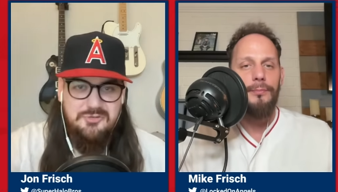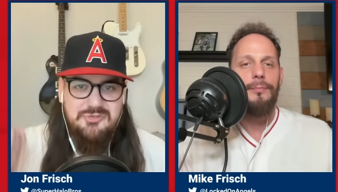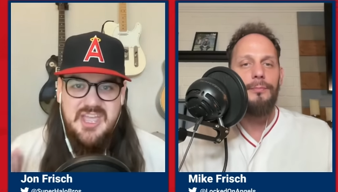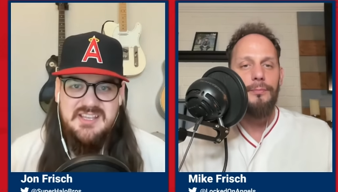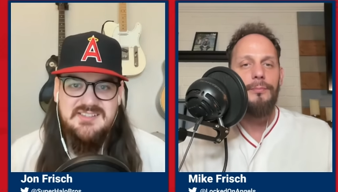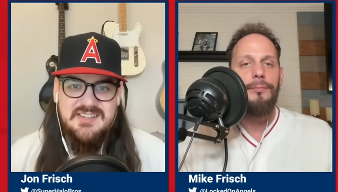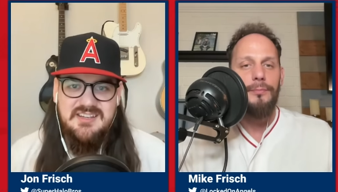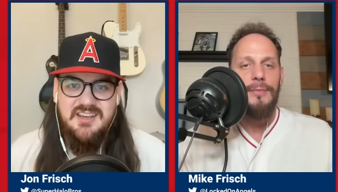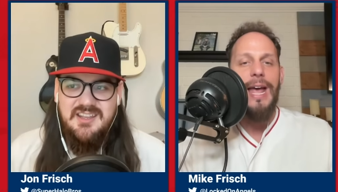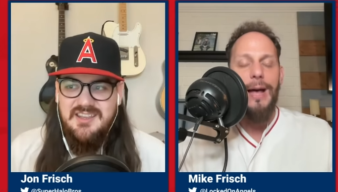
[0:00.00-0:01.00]
Speaker 1: face,
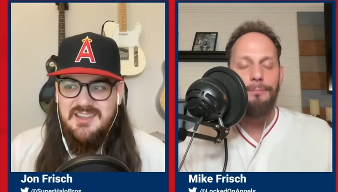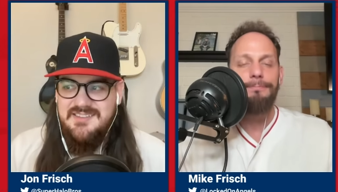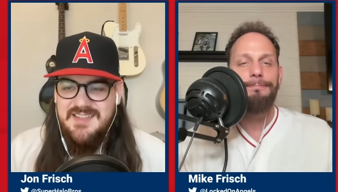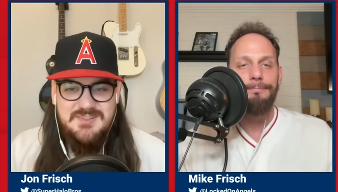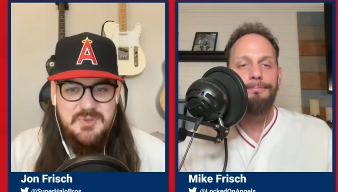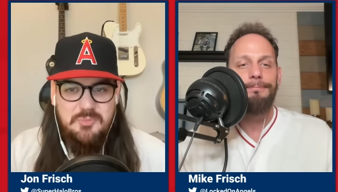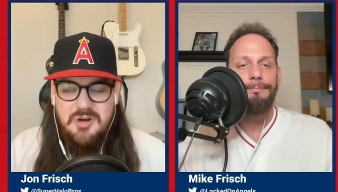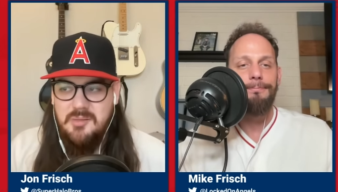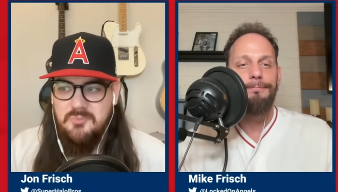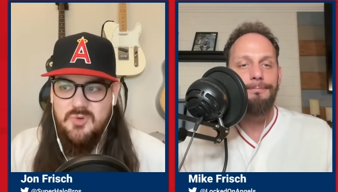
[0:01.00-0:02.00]
and yeah, that's been the
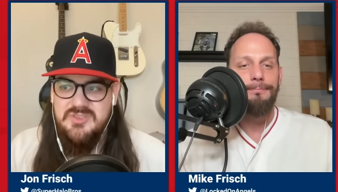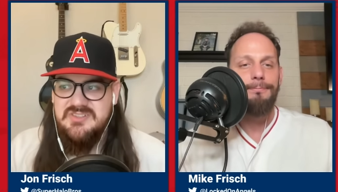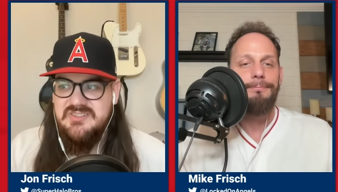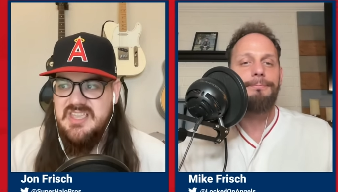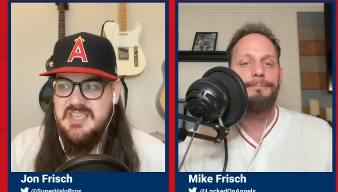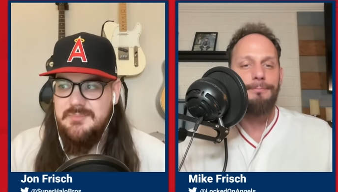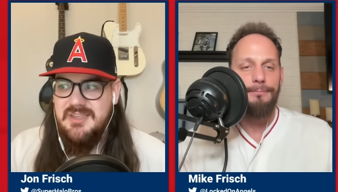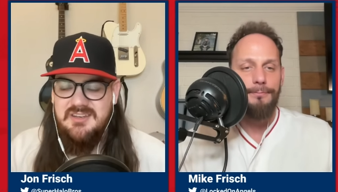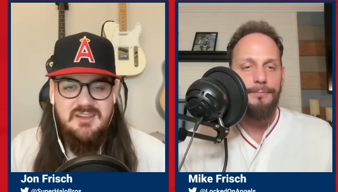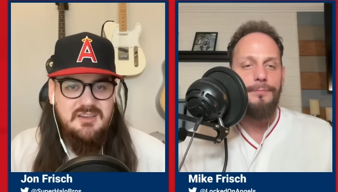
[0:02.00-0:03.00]
problem with this team.
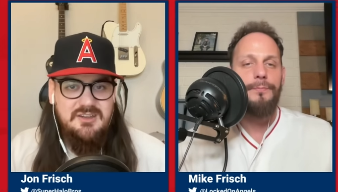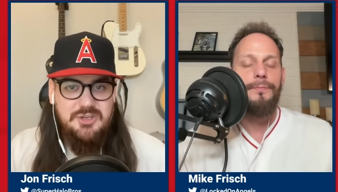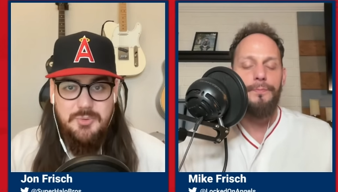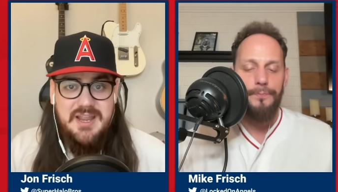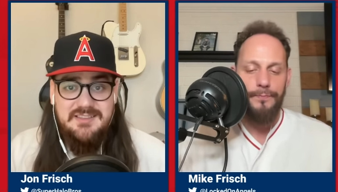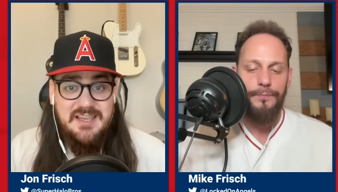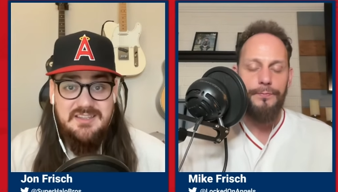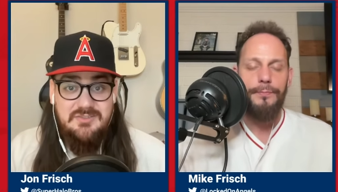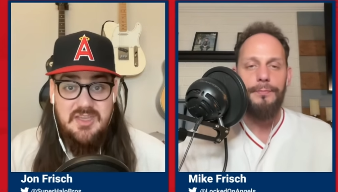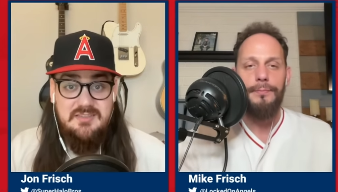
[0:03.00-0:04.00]
And you're right,
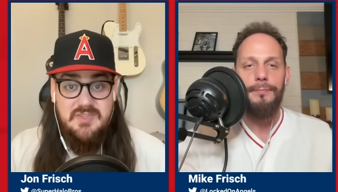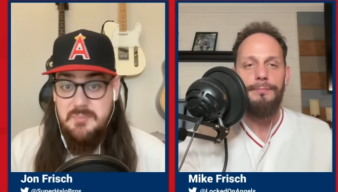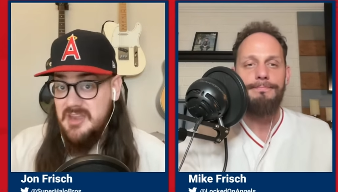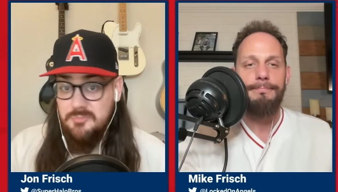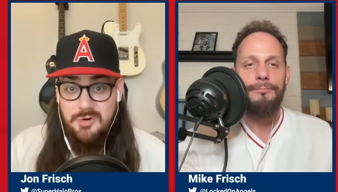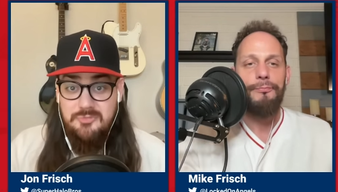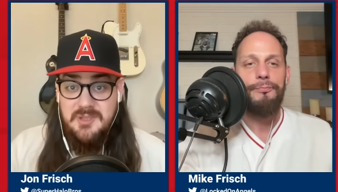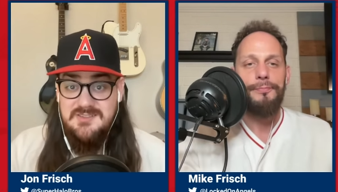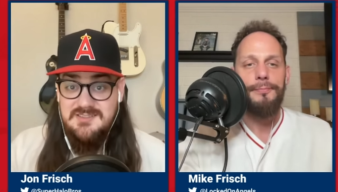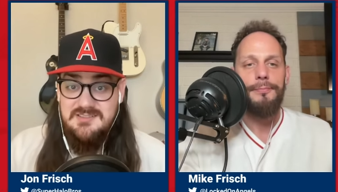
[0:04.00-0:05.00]
like they they made
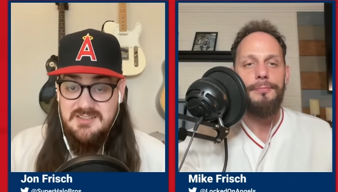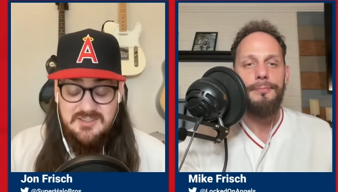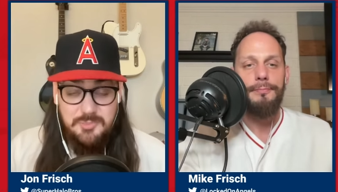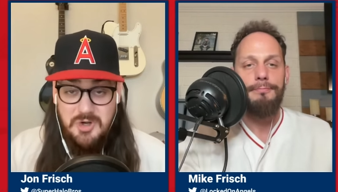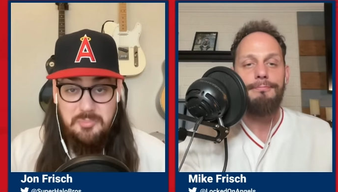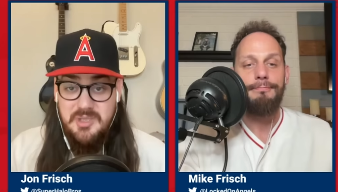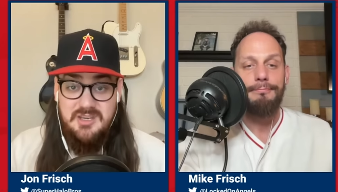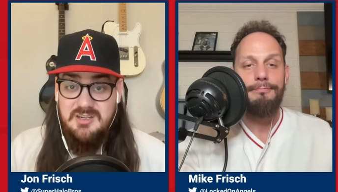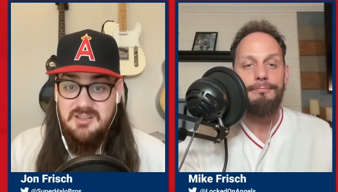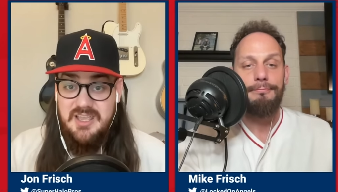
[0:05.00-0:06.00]
improvements in the
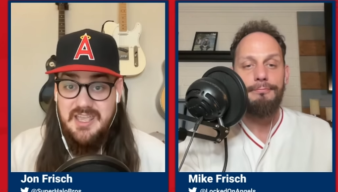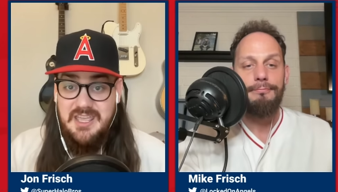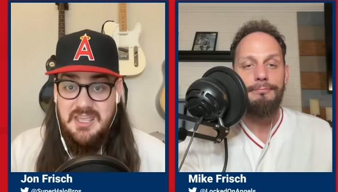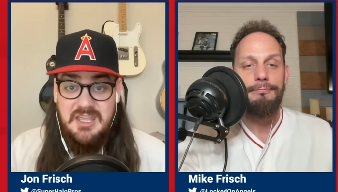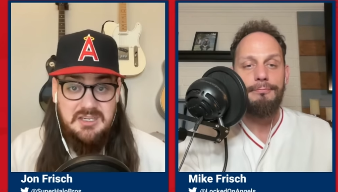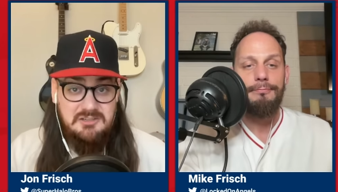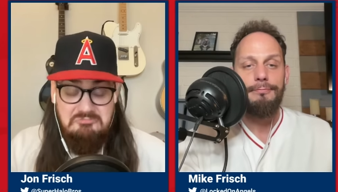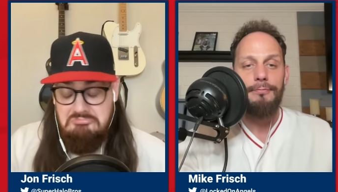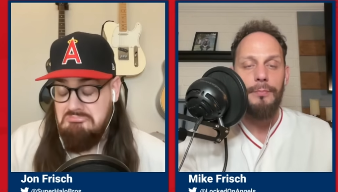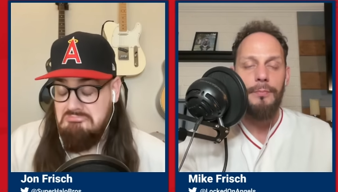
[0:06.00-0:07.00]
bullpen, and
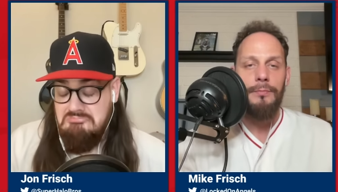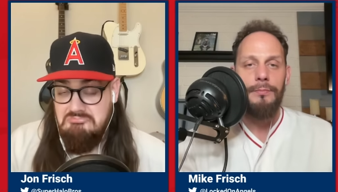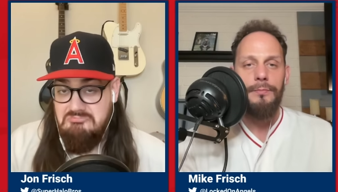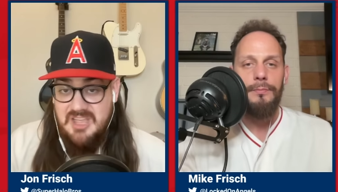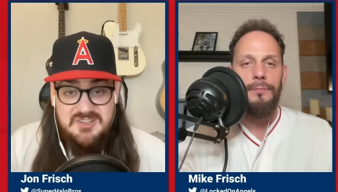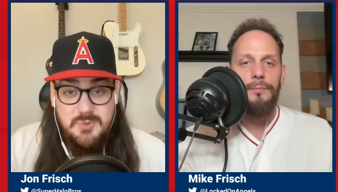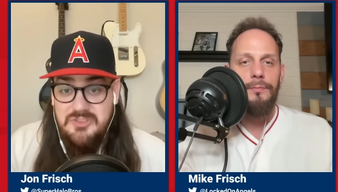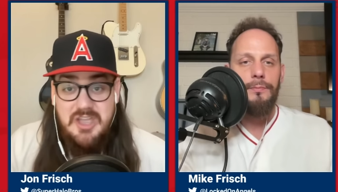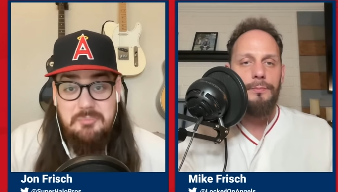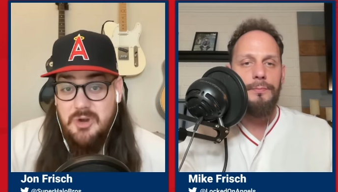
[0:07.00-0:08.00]
that's where
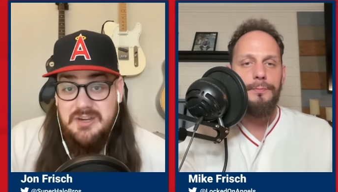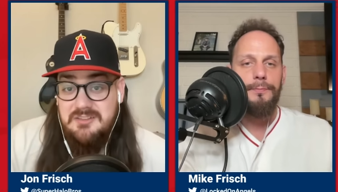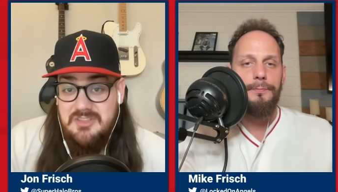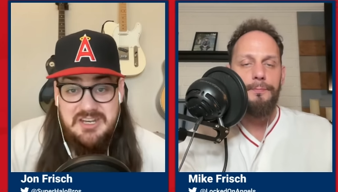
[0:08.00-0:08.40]
they upgraded. They